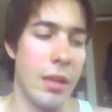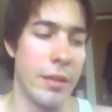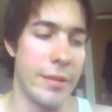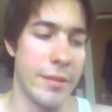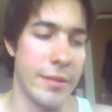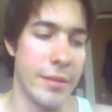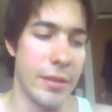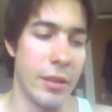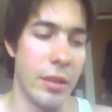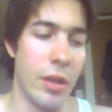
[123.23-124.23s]
let's
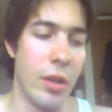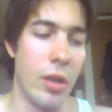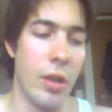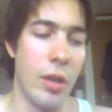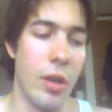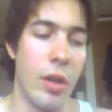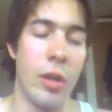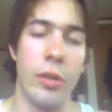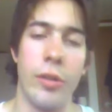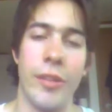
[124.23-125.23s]
see.
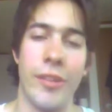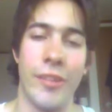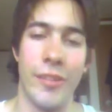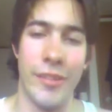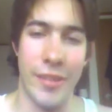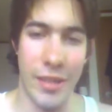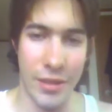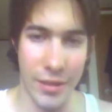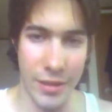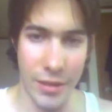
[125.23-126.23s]
Oh, okay. So on
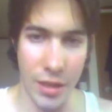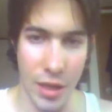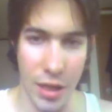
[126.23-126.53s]
Saturday,